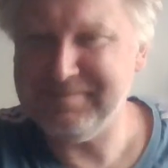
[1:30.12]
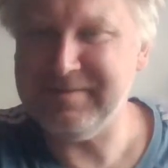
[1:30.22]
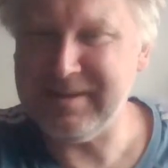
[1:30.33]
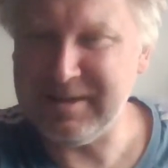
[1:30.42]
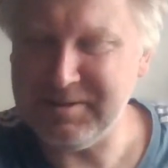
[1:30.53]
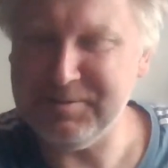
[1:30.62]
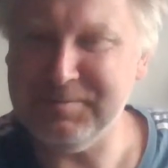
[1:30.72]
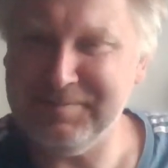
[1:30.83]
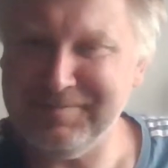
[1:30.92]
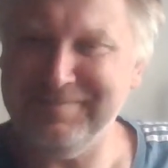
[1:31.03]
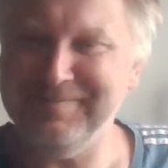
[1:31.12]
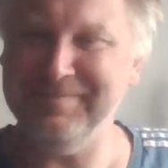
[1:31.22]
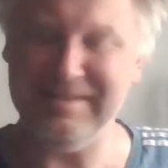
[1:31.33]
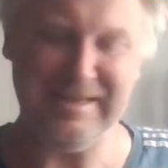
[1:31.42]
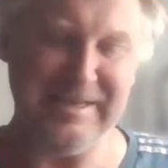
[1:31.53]
Thank you.
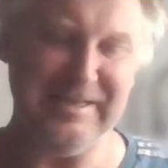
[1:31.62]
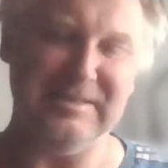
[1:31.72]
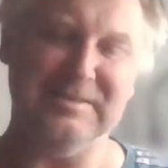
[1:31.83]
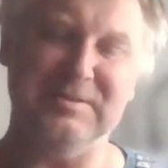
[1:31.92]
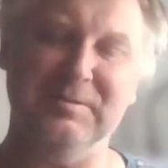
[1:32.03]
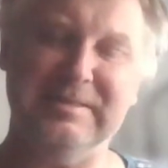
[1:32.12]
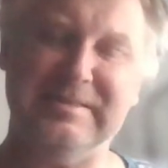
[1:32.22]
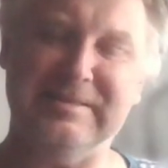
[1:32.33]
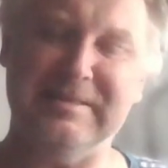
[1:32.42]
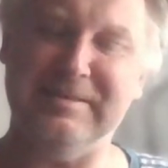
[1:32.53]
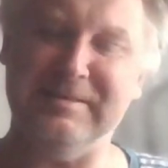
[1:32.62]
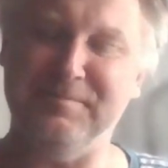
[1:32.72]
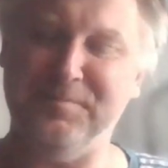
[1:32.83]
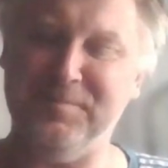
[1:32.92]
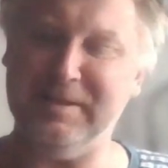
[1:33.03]
So let's
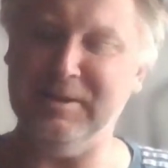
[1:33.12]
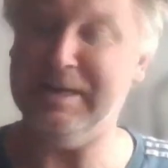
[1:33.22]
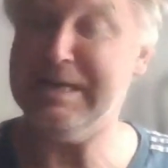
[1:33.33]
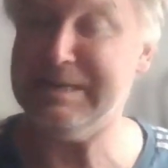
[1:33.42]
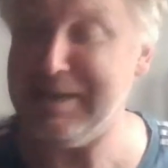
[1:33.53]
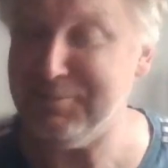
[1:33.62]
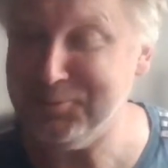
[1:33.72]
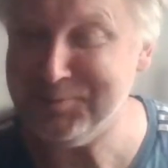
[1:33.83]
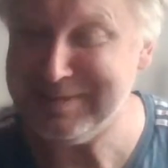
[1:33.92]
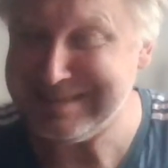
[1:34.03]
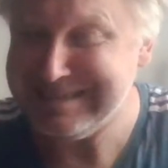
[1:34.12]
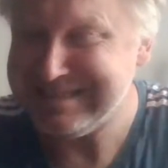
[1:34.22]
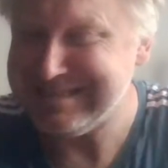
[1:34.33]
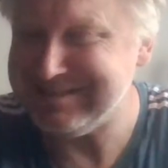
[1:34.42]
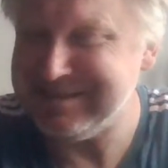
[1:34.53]
get down to
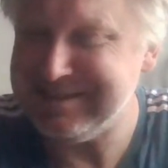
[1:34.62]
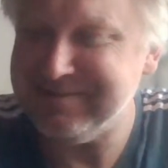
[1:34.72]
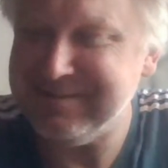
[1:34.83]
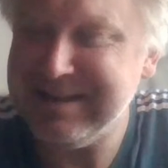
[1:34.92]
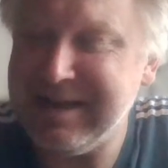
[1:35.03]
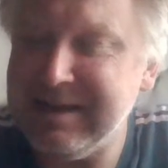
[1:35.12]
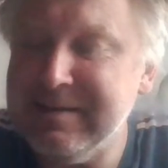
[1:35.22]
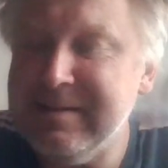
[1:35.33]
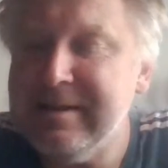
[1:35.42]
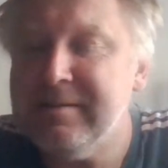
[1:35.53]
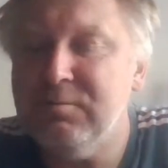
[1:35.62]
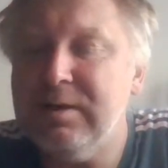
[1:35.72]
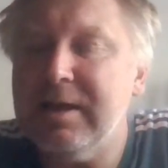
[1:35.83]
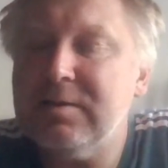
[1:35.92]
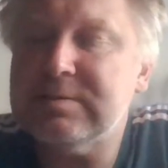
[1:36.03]
business straight away. I would
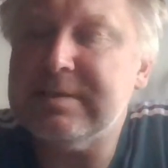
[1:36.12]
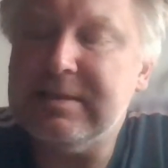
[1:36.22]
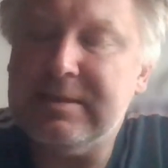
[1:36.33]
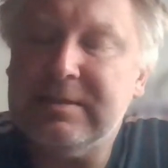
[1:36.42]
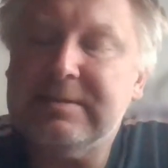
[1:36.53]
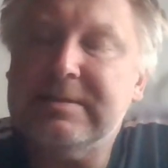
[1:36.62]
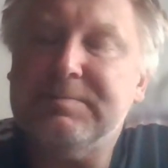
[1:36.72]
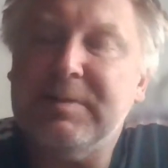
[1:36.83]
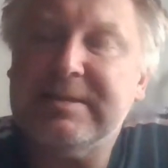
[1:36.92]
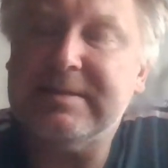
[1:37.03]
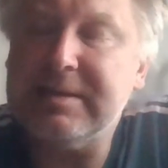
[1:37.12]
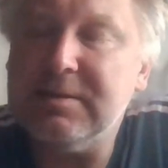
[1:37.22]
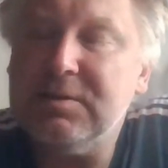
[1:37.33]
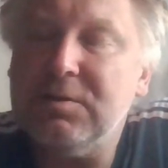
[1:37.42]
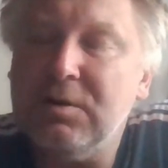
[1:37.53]
like to say that this is my
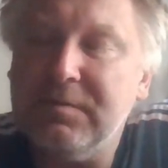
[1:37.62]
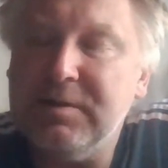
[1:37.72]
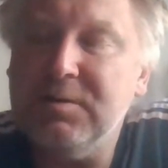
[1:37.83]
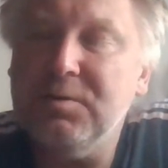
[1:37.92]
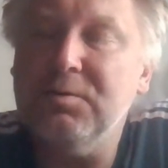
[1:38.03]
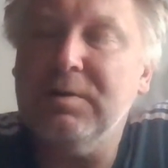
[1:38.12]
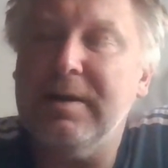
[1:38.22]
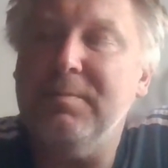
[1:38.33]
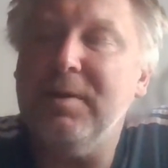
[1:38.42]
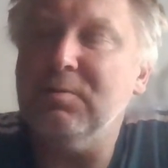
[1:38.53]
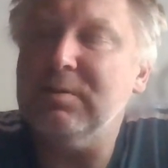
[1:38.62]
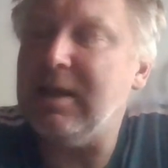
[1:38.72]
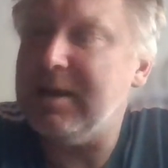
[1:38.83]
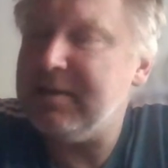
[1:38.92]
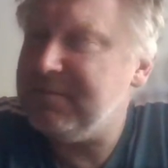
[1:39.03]
second talk with you about
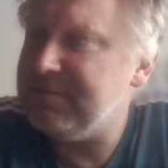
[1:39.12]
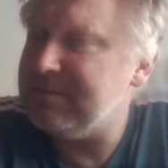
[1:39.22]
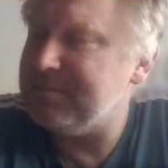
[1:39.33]
life.